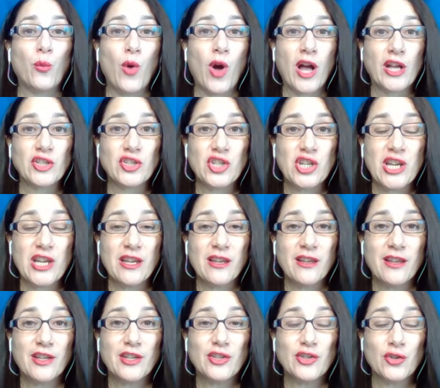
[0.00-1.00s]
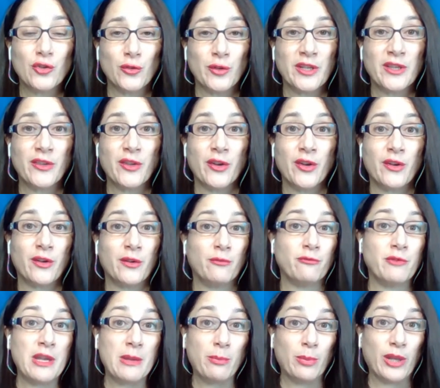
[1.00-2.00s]
watching during the
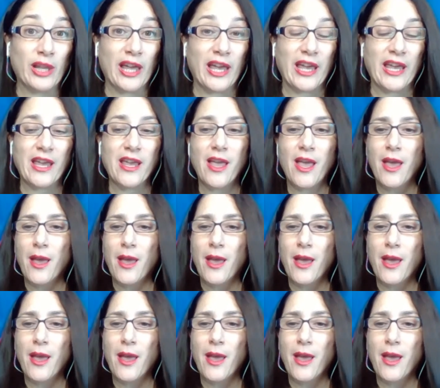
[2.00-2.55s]
replay,